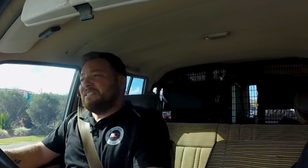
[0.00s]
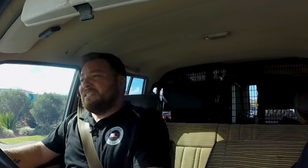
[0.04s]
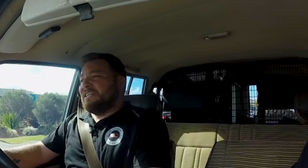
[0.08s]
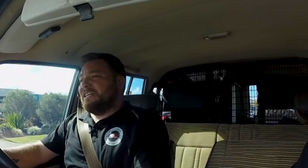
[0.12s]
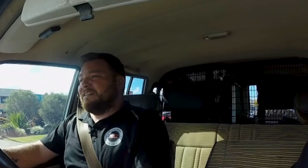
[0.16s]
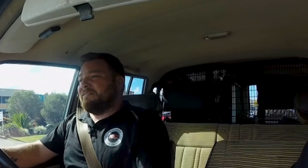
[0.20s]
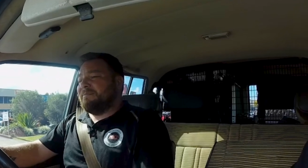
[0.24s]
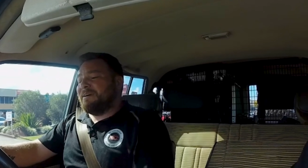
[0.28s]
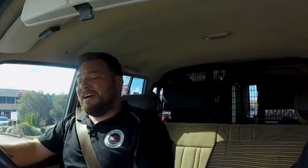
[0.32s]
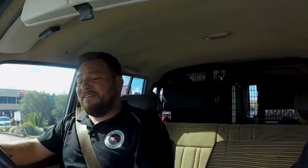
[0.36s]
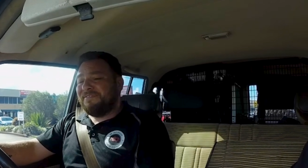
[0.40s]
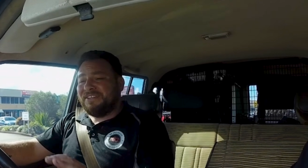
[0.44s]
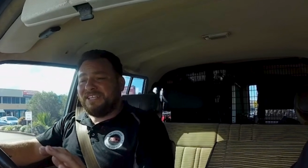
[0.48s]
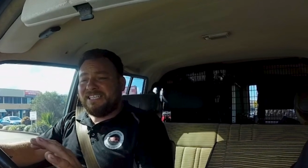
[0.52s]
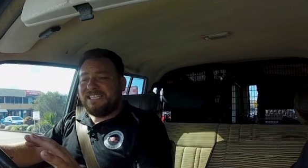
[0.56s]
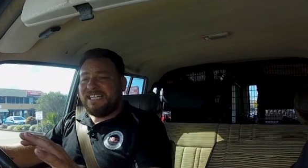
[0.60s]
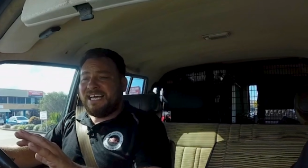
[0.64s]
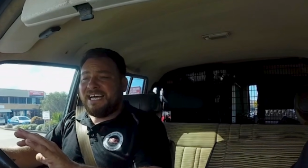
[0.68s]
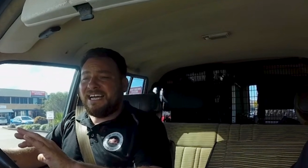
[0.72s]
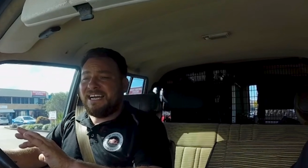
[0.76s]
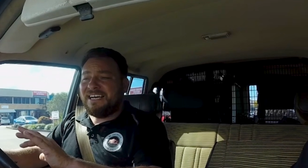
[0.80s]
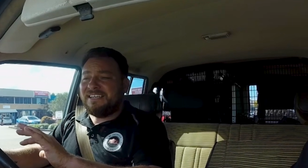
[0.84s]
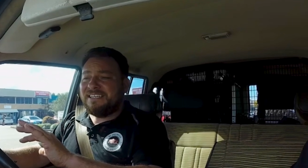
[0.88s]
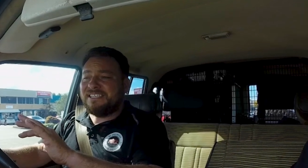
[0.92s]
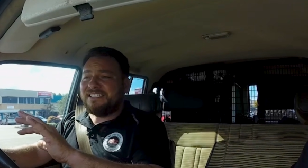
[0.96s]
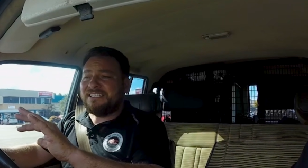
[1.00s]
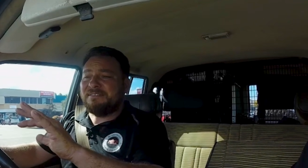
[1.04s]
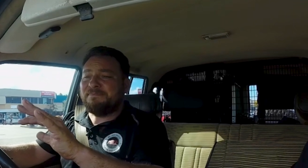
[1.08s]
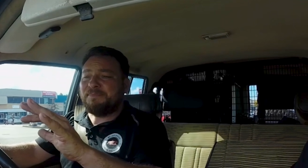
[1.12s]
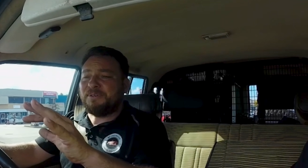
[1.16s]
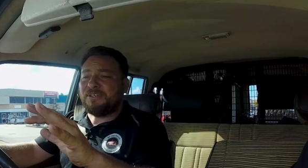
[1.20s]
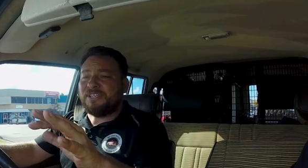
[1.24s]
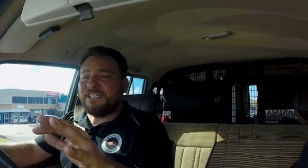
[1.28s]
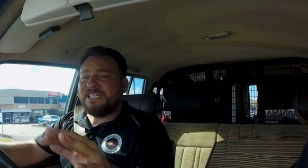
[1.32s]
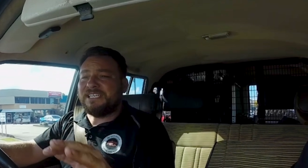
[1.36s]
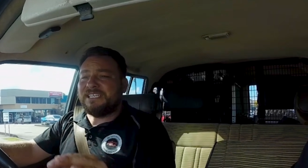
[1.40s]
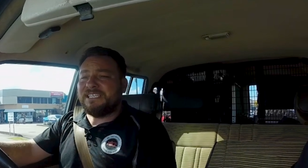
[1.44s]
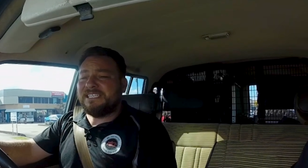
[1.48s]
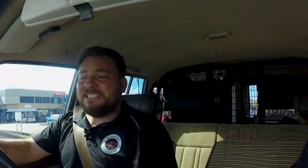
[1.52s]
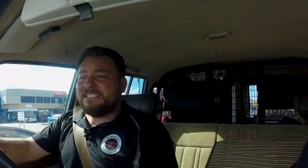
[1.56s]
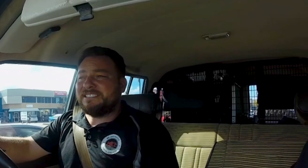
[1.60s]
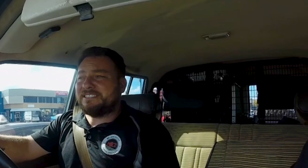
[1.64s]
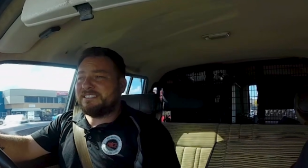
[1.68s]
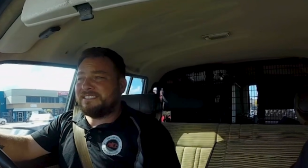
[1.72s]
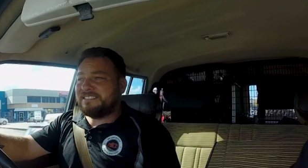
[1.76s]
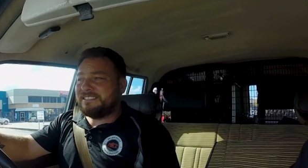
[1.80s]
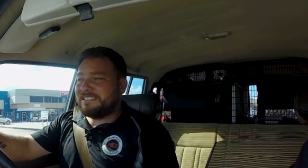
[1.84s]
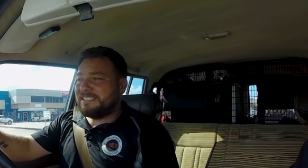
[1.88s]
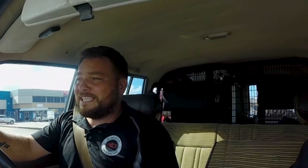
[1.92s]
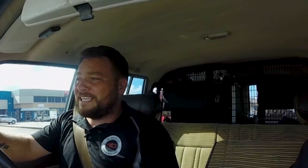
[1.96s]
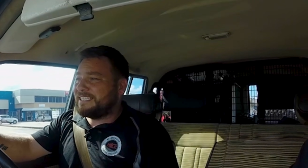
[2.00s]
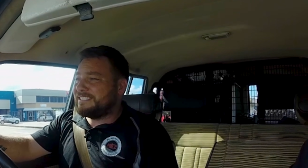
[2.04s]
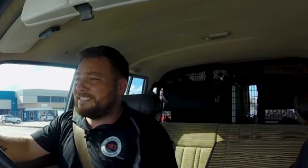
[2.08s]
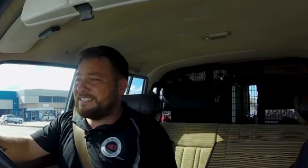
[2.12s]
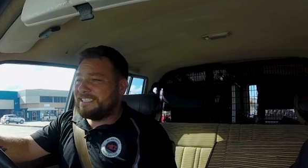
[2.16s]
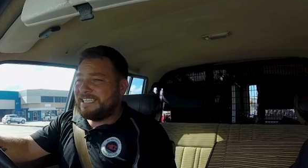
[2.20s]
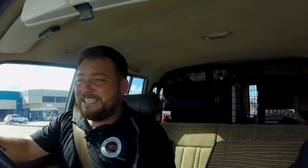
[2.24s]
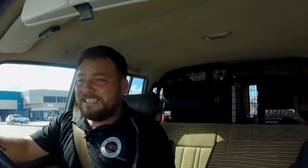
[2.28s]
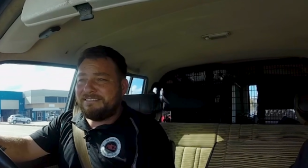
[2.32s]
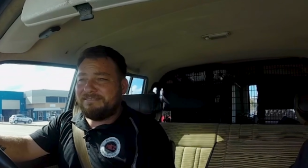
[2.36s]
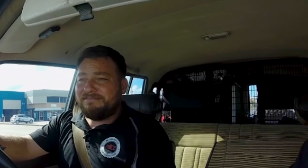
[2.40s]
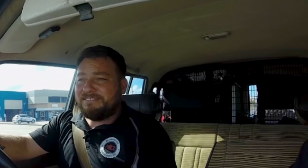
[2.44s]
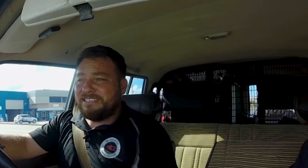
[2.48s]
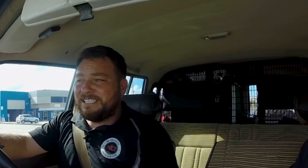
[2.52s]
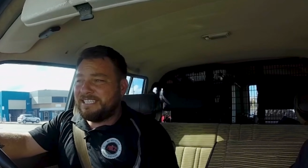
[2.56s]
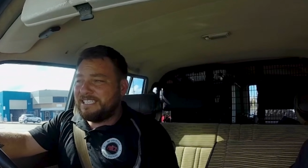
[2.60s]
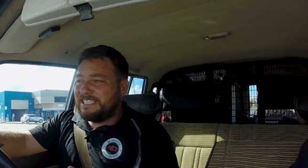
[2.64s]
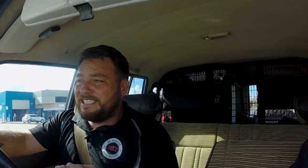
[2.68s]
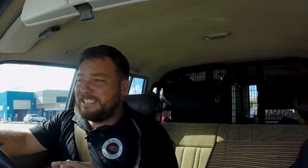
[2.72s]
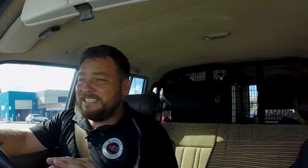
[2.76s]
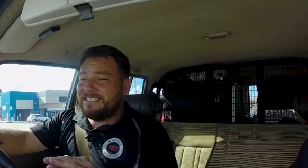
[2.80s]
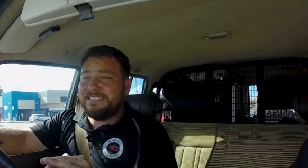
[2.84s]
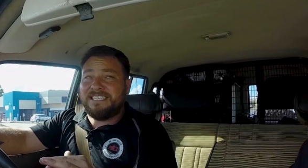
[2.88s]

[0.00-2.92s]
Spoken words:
Other than that, under the bonnet, that's it really.